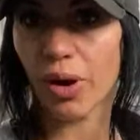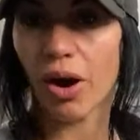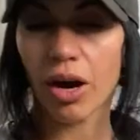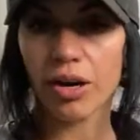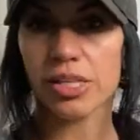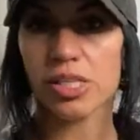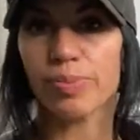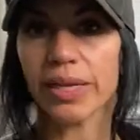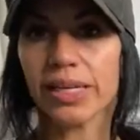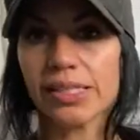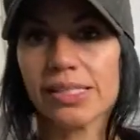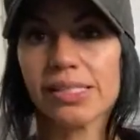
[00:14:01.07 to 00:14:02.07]
a harness
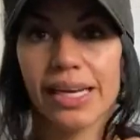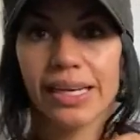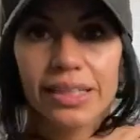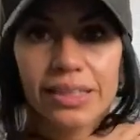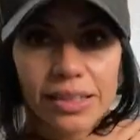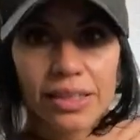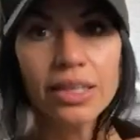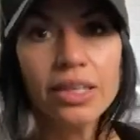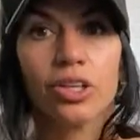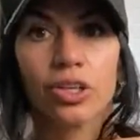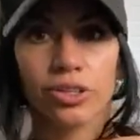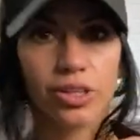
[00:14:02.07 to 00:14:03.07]
because the second
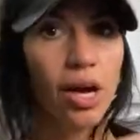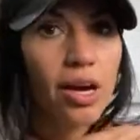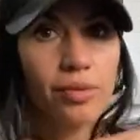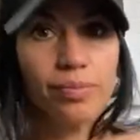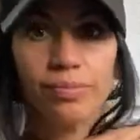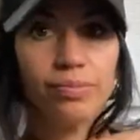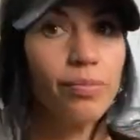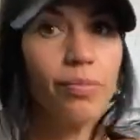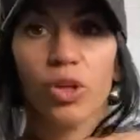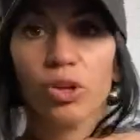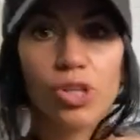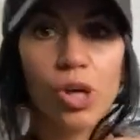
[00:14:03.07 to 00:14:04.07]
your dog,
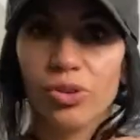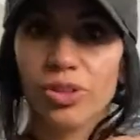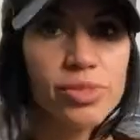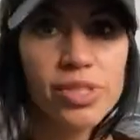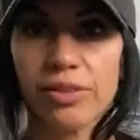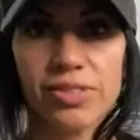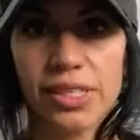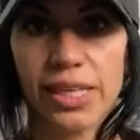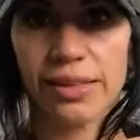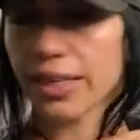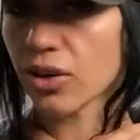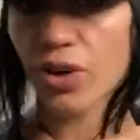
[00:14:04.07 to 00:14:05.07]
they'll choke themselves to
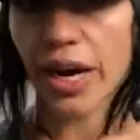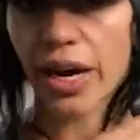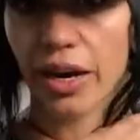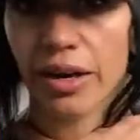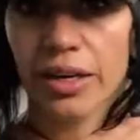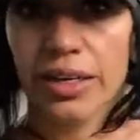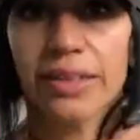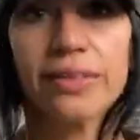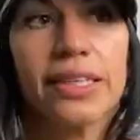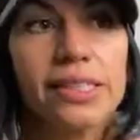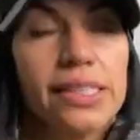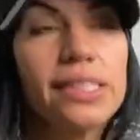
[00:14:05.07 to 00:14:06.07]
death. They don't care.
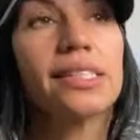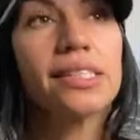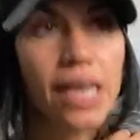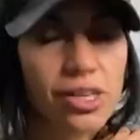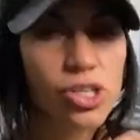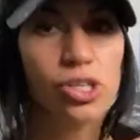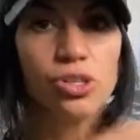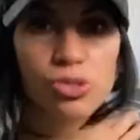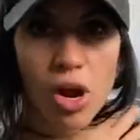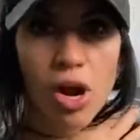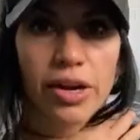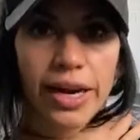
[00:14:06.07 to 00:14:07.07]
This is such a
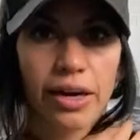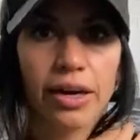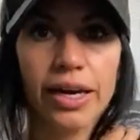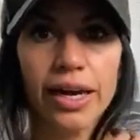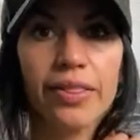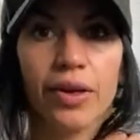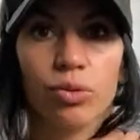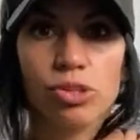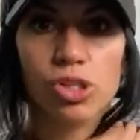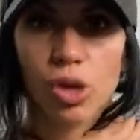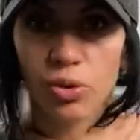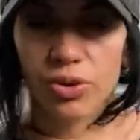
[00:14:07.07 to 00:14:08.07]
strong area. They will
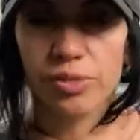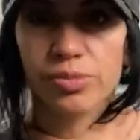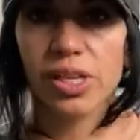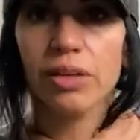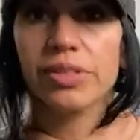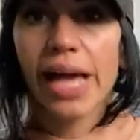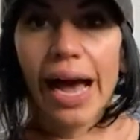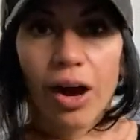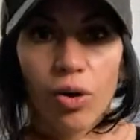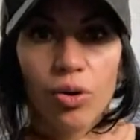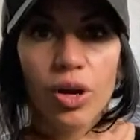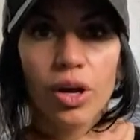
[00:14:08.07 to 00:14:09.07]
choke themselves
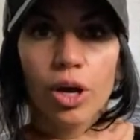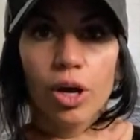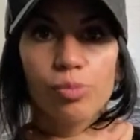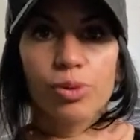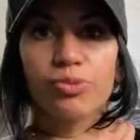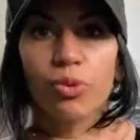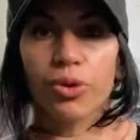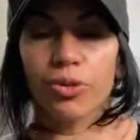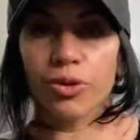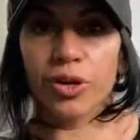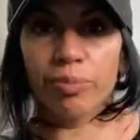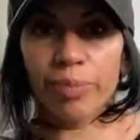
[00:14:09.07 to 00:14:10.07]
out before
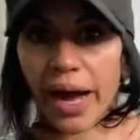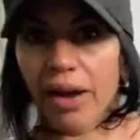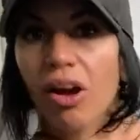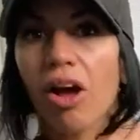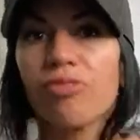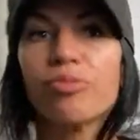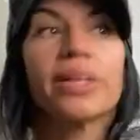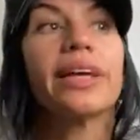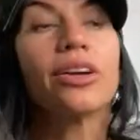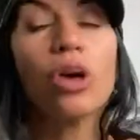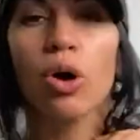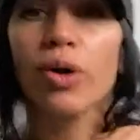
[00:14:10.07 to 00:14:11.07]
they're going to back off and be
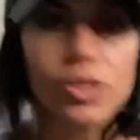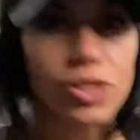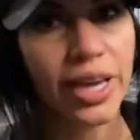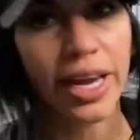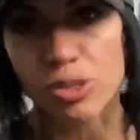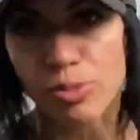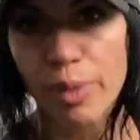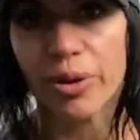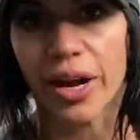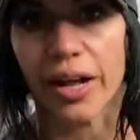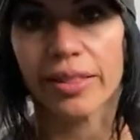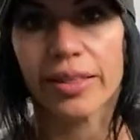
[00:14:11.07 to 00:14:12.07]
like, oh, I should catch my
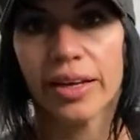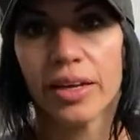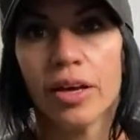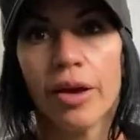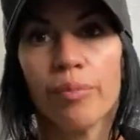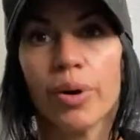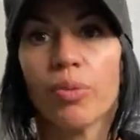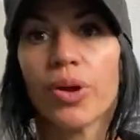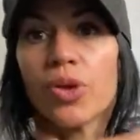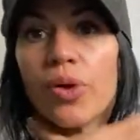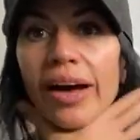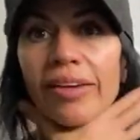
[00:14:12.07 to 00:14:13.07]
breath. But when
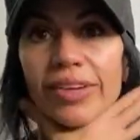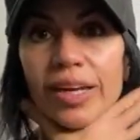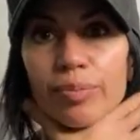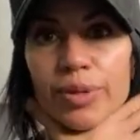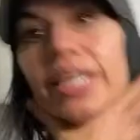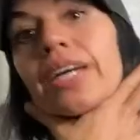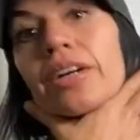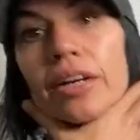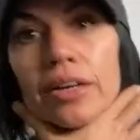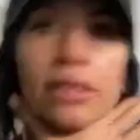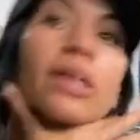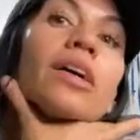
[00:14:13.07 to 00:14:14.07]
you have it up here,